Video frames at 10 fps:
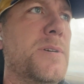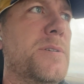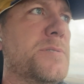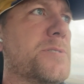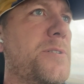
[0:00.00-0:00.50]

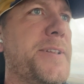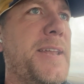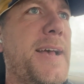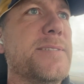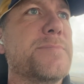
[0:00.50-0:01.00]

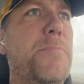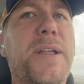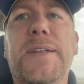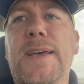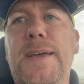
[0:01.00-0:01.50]
starting last
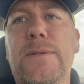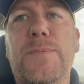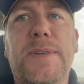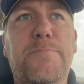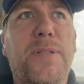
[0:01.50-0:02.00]
Monday,
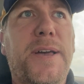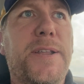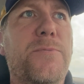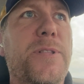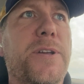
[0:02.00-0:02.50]
we
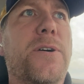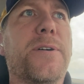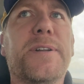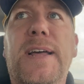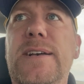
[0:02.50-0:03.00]
planted really
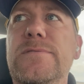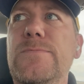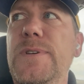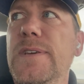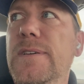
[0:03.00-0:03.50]
hard
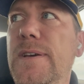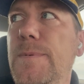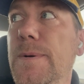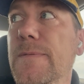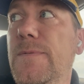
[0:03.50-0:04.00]
last week,
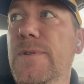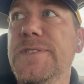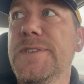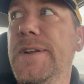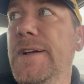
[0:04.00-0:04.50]
and we were
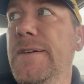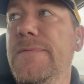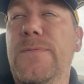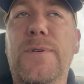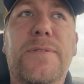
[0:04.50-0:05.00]
fortunate
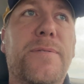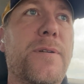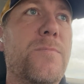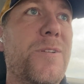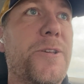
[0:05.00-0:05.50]
enough with
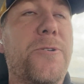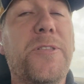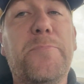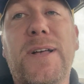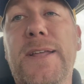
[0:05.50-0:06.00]
the really
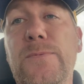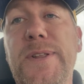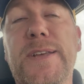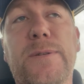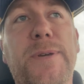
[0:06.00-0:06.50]
early planting
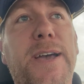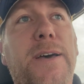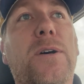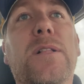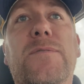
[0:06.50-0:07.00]
we did. We
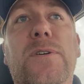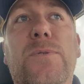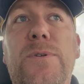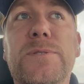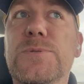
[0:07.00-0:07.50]
got all of our
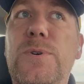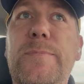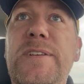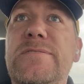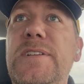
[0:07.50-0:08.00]
corn and
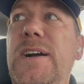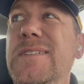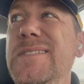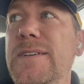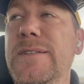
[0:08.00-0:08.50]
soybeans
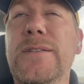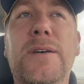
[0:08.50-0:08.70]
knocked in,